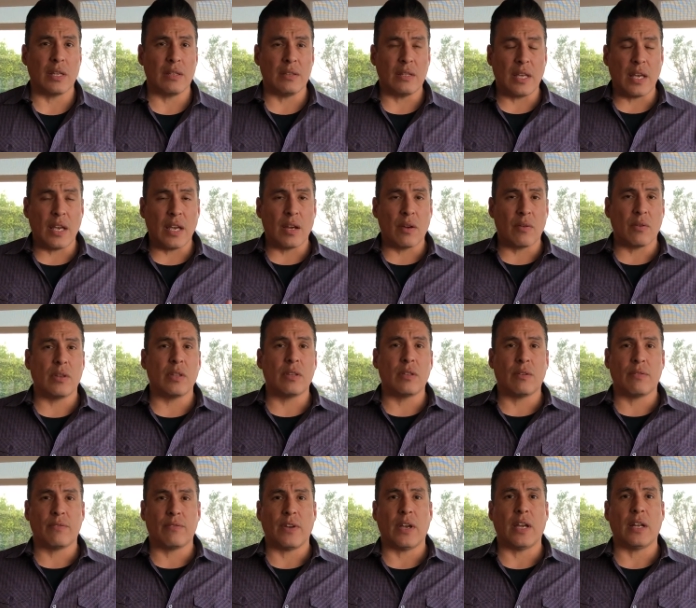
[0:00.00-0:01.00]
in the area of
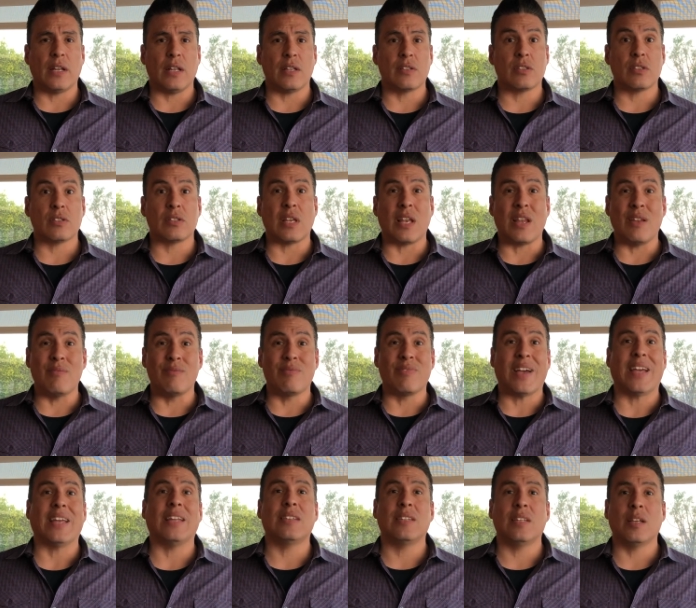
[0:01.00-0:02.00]
their finances,
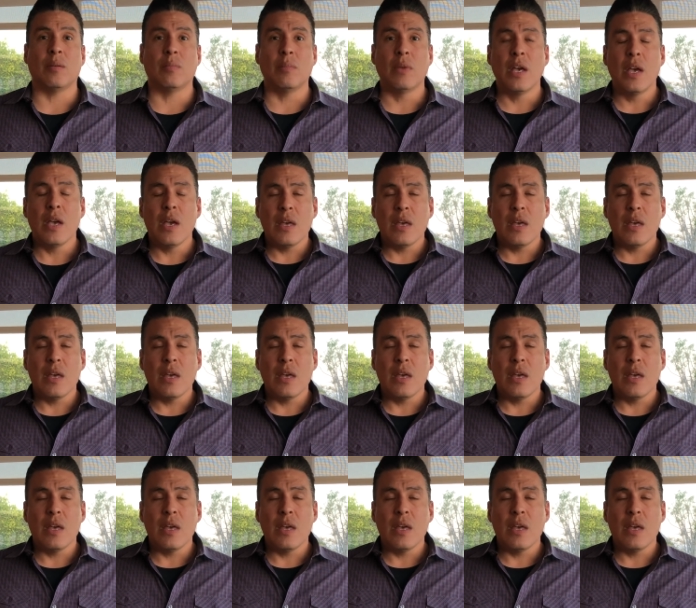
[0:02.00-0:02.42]
invite them.